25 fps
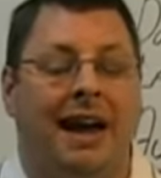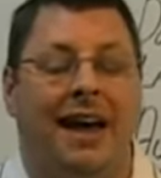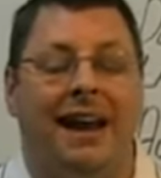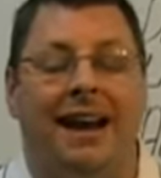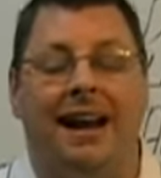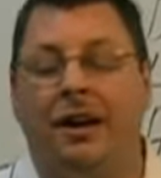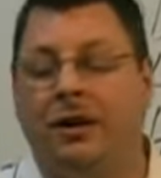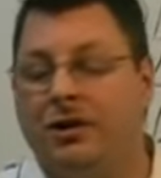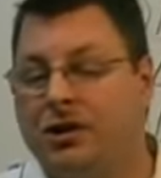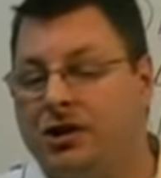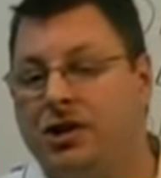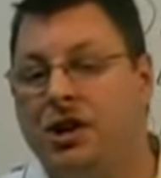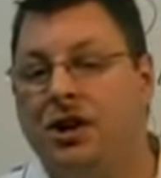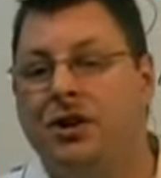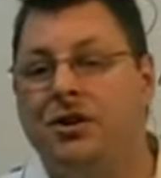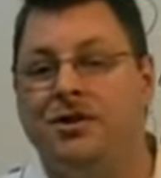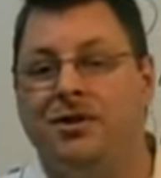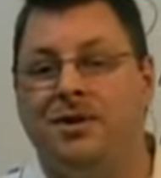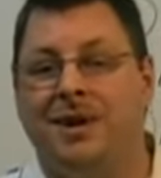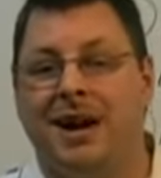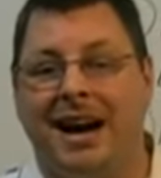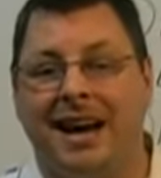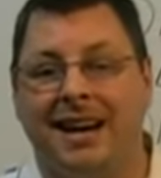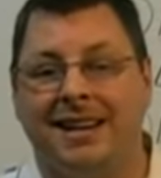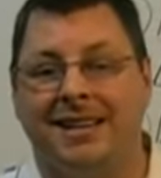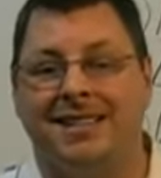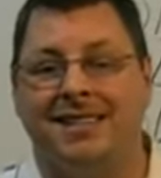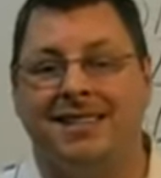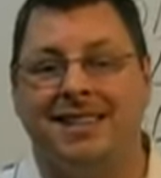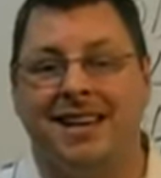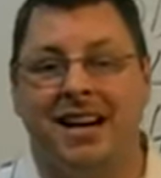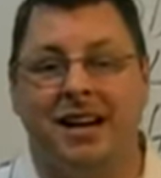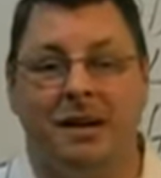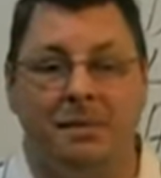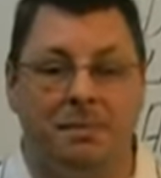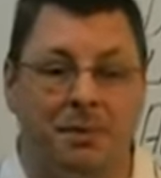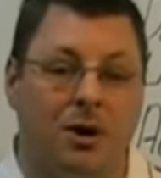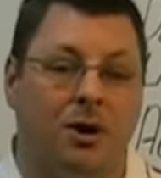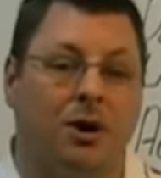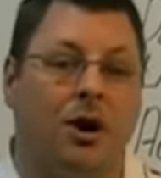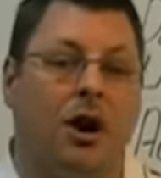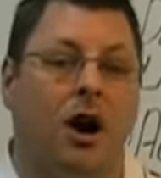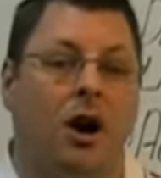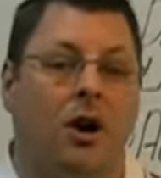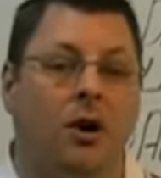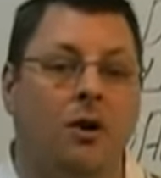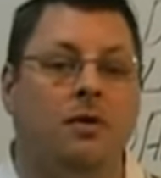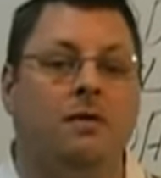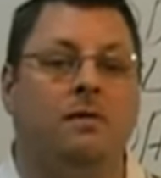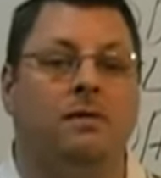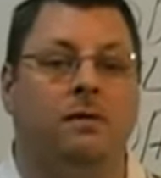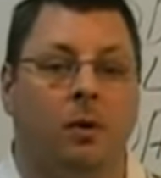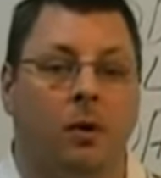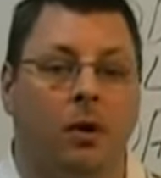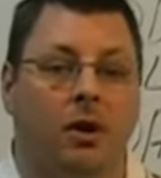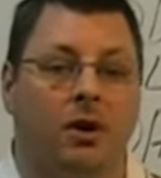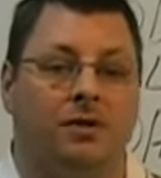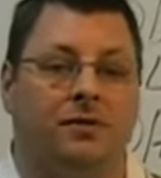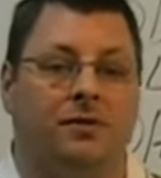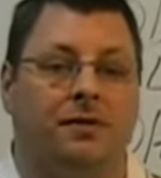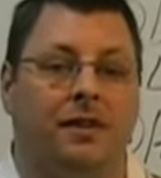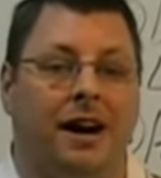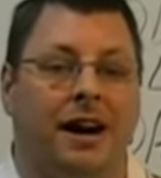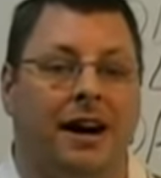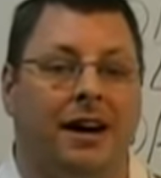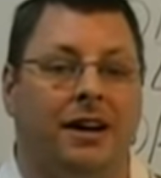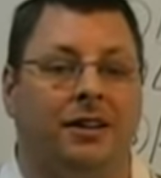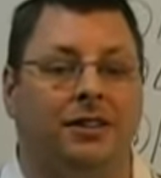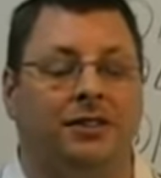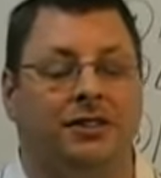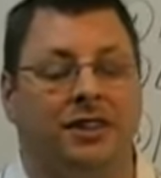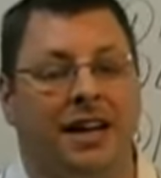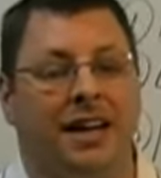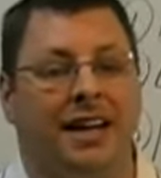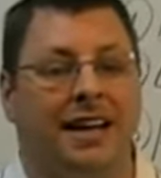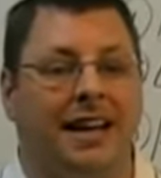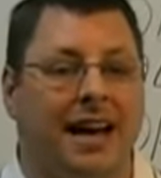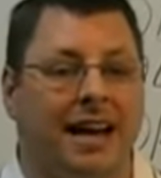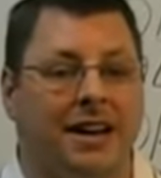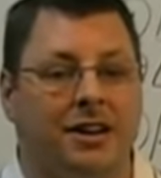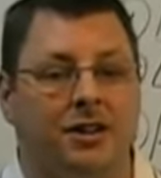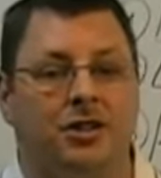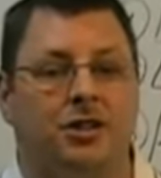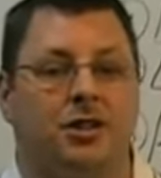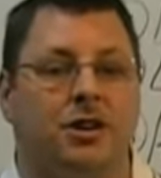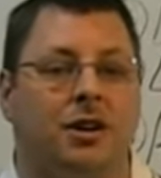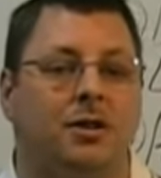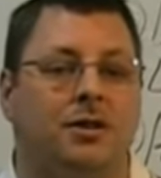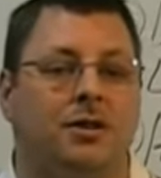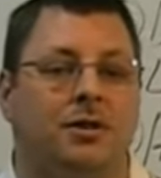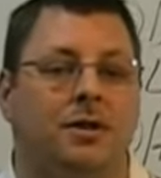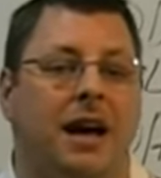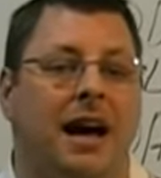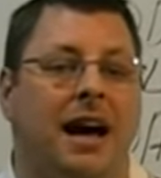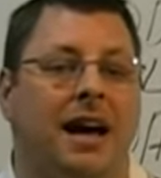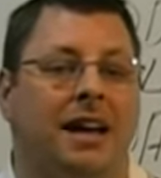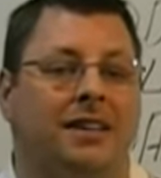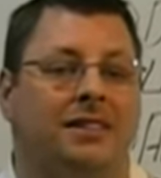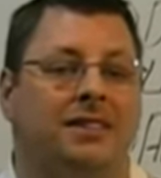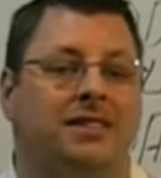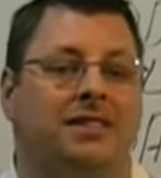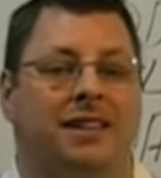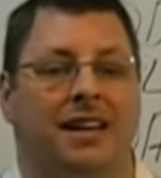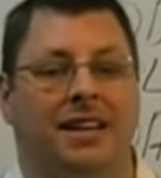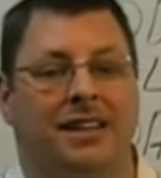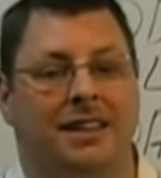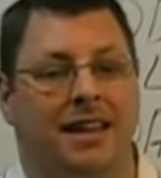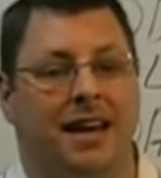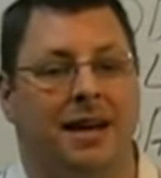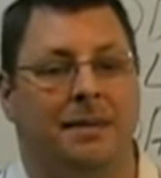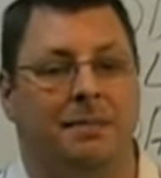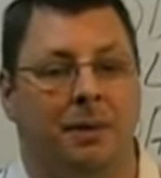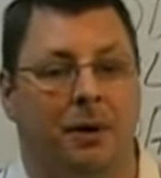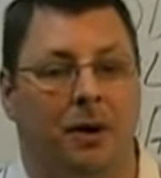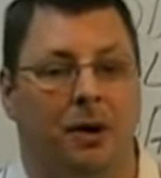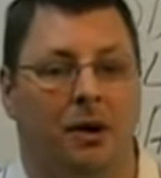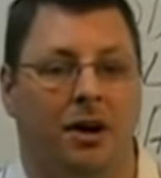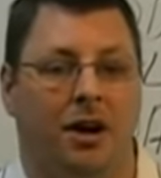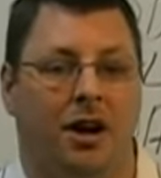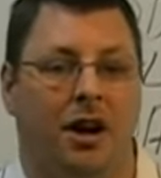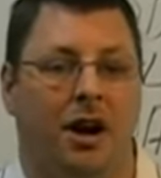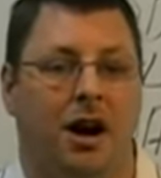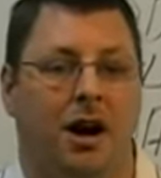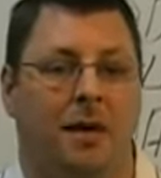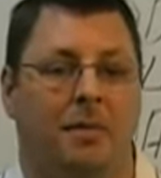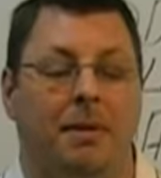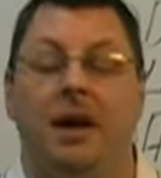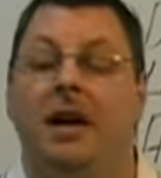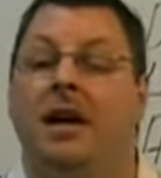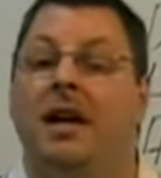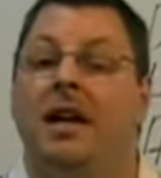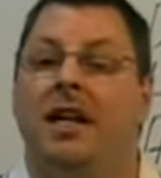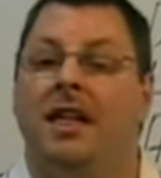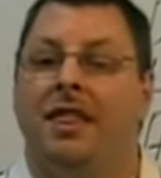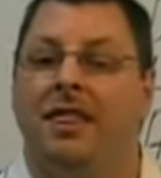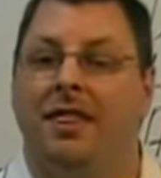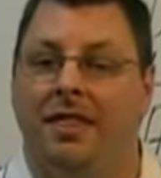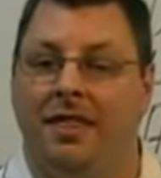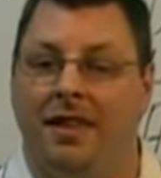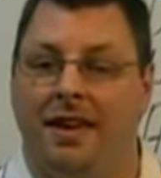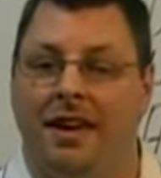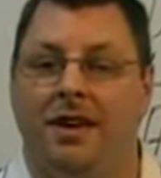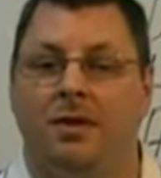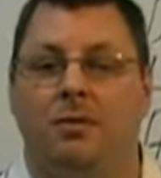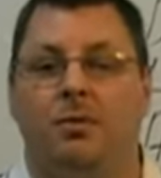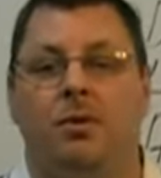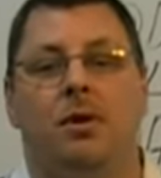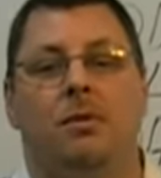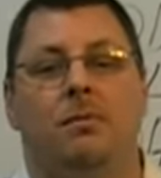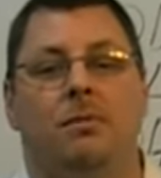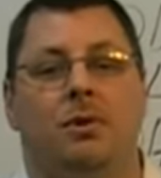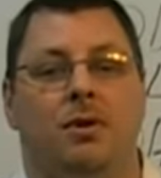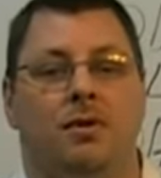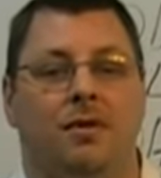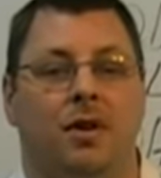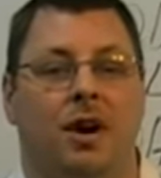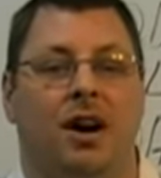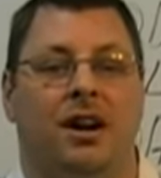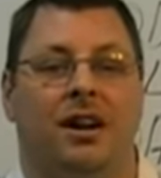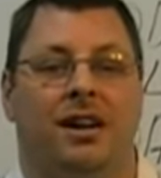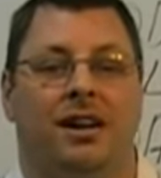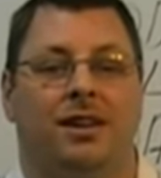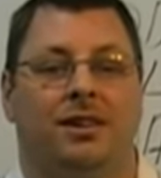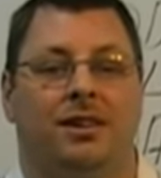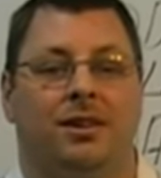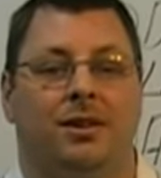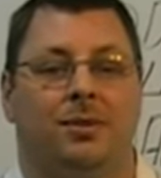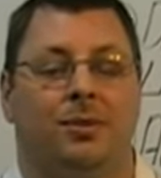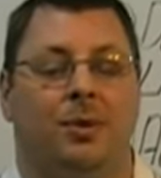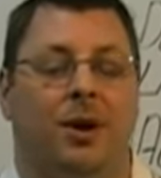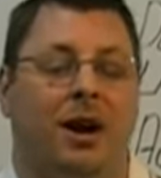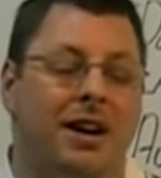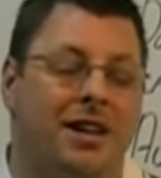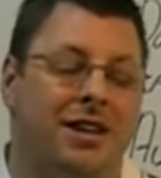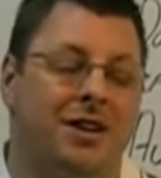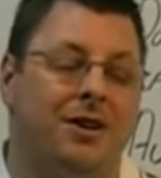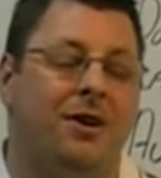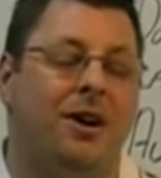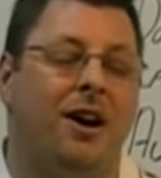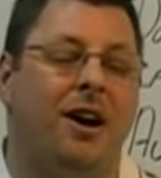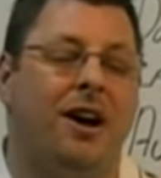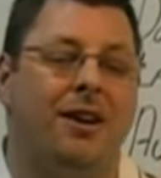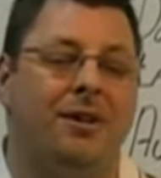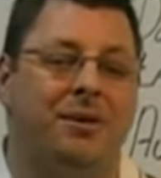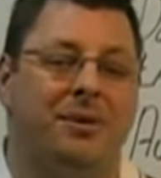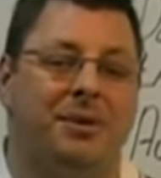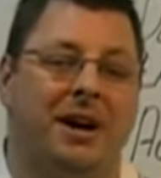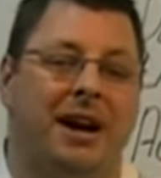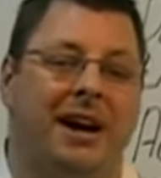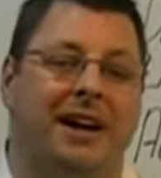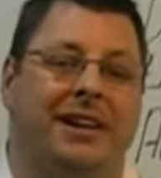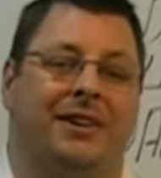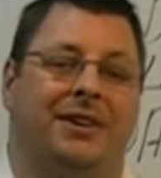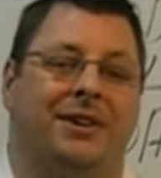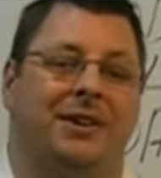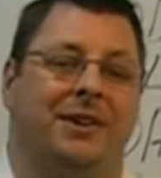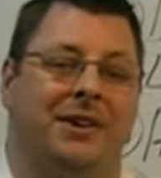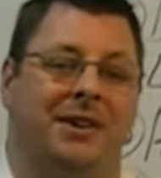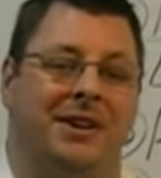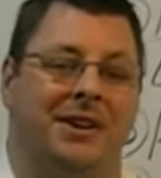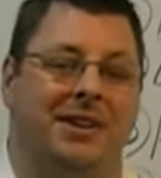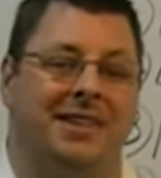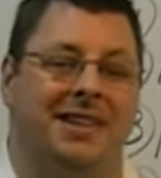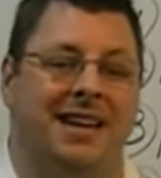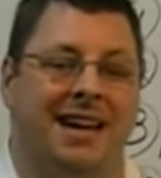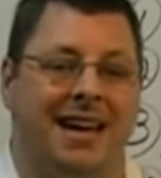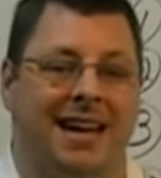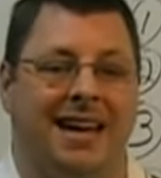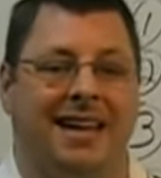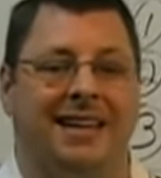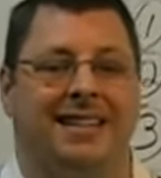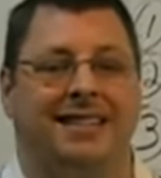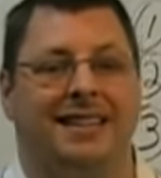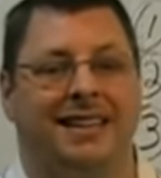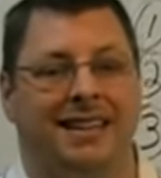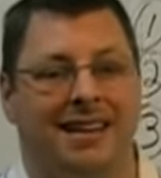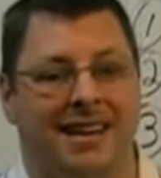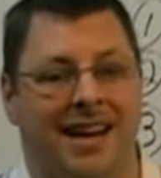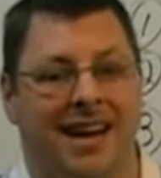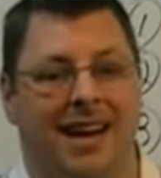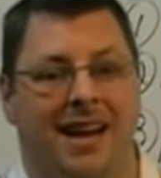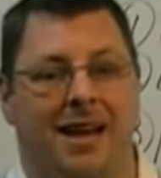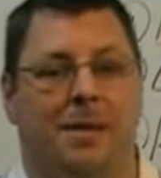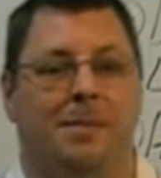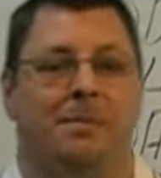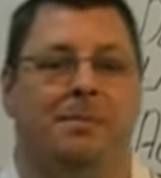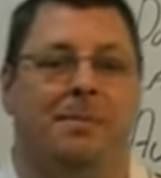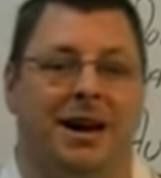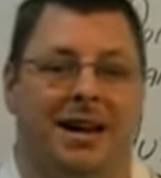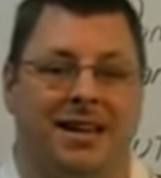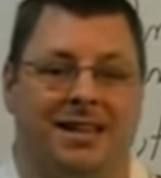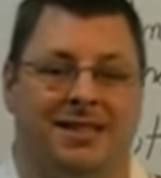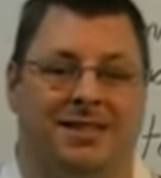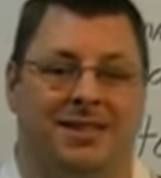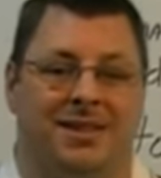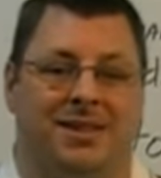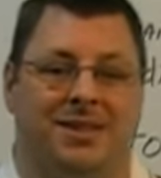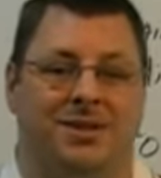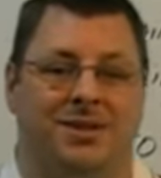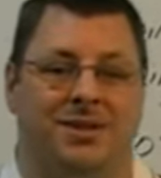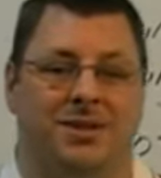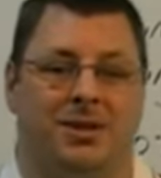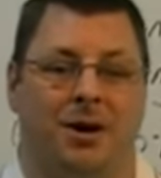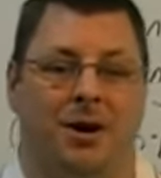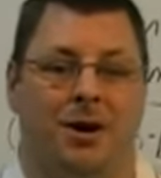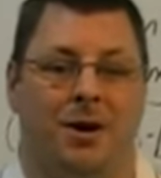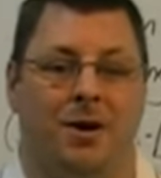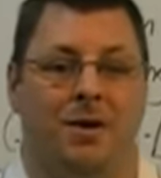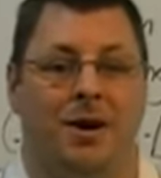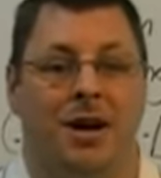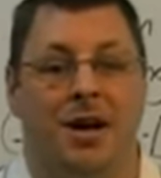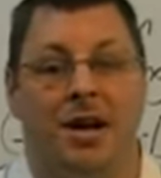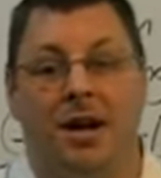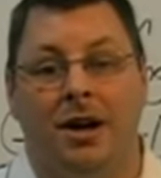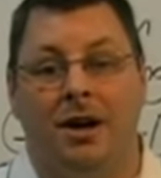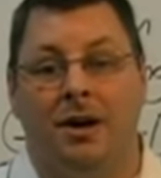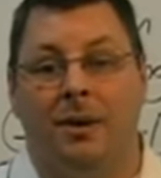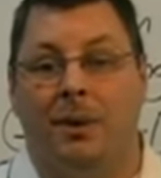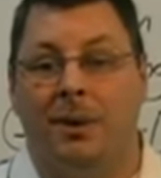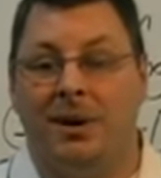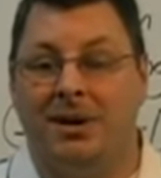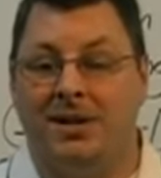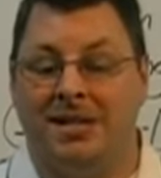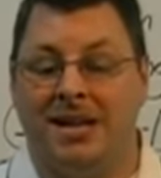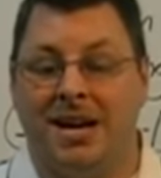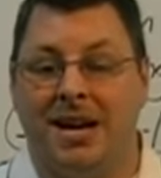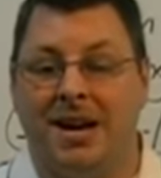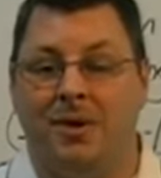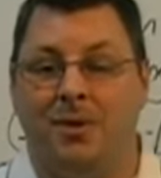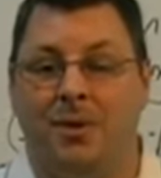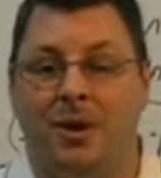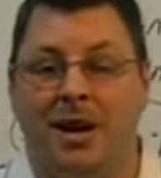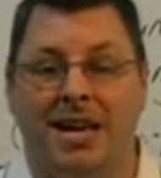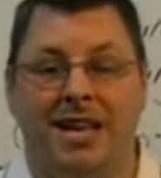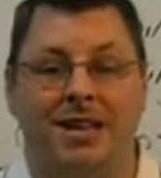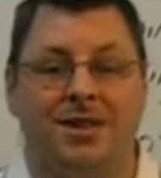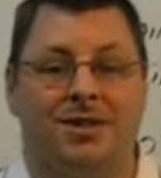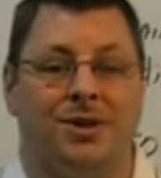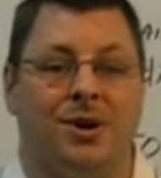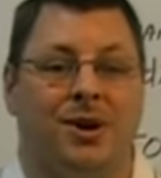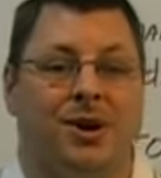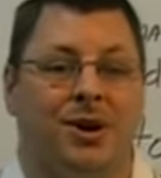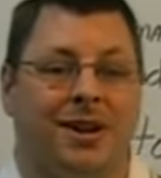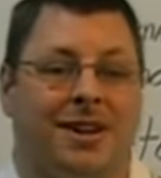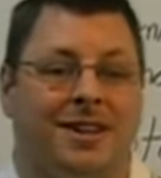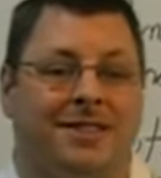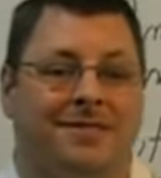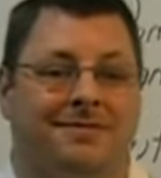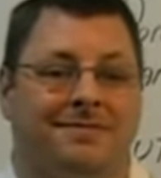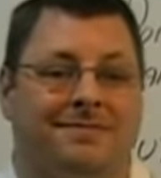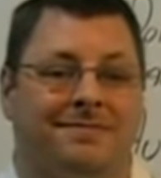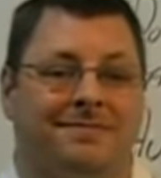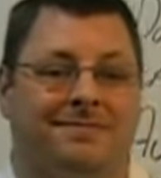and I'll show you how to set up your own voice files and kind of show you how to set that part up. Then we'll move on into running your auto dialer on a day-to-day basis. So what do you say we get started?